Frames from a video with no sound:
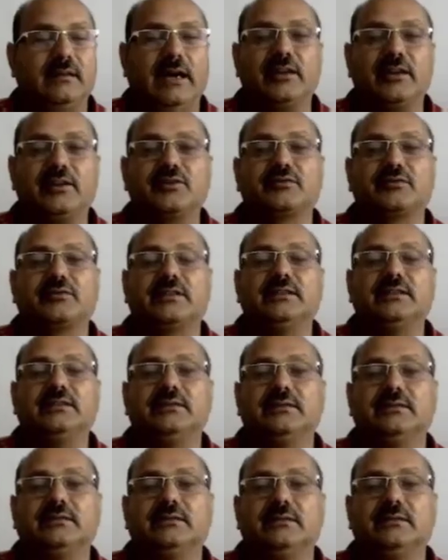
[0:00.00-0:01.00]
Hello student,
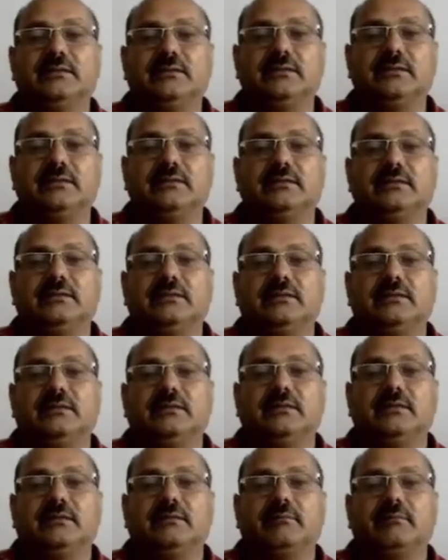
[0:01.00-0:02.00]

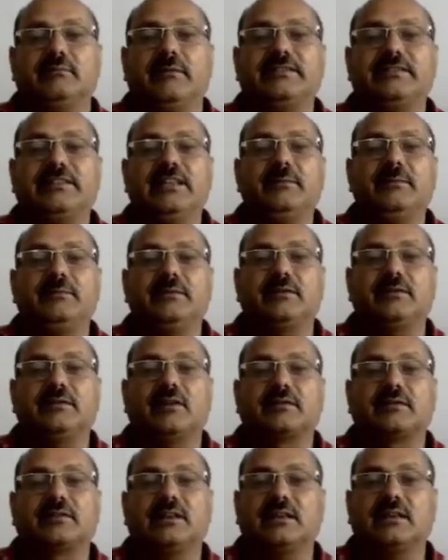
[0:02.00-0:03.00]
myself
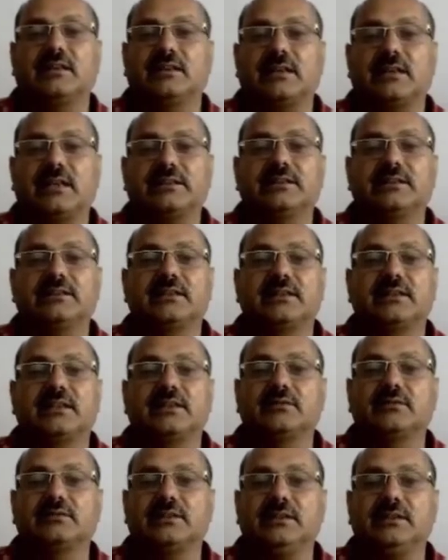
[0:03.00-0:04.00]
Dr. Rajendra
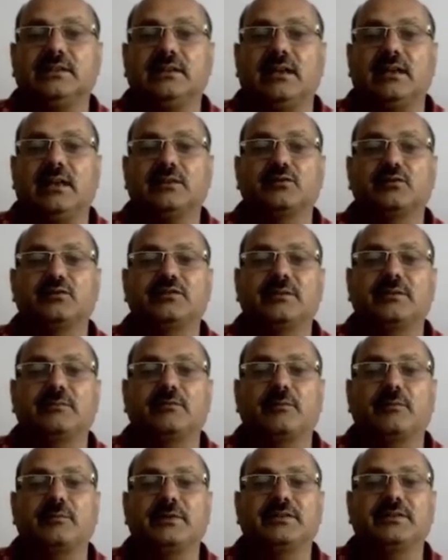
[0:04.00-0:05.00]
Dandawate, Associate
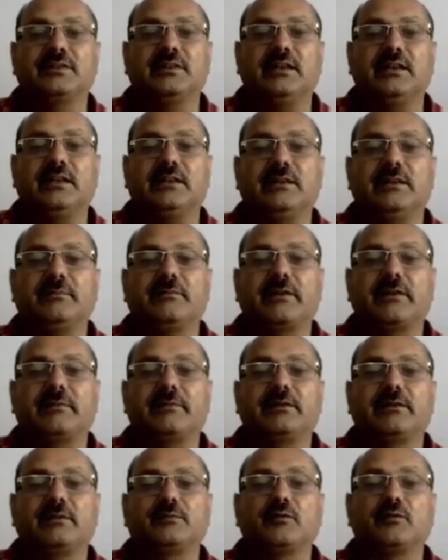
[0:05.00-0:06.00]
Professor,
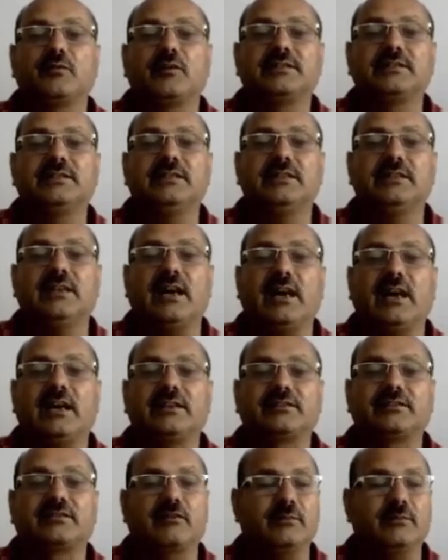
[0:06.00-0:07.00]
Department of Zoology,
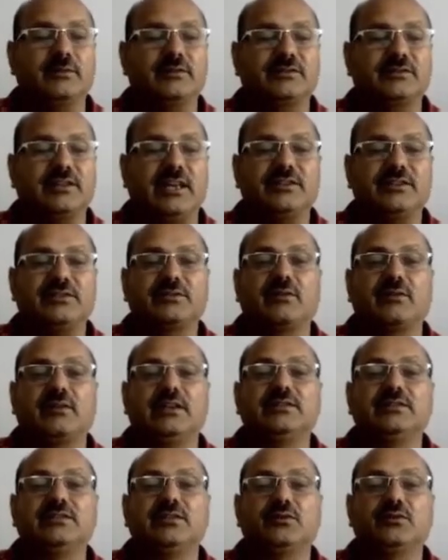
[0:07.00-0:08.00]
Arts, Commerce, Science
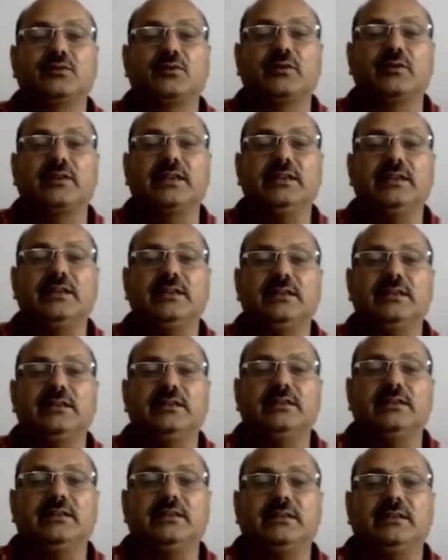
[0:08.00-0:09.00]
College, Sonai,
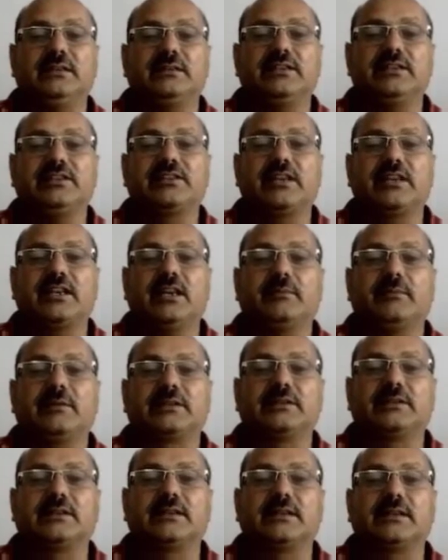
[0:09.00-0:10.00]
District
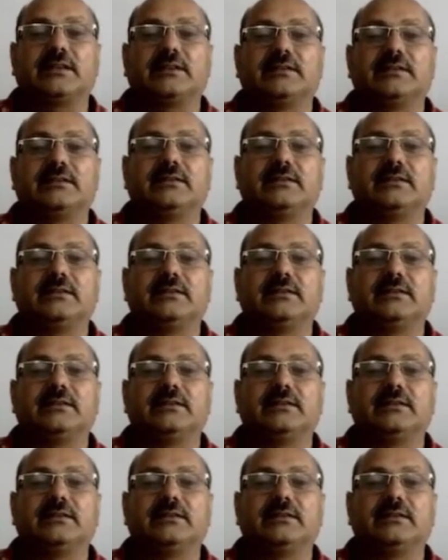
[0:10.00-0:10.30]
Ahmednagar.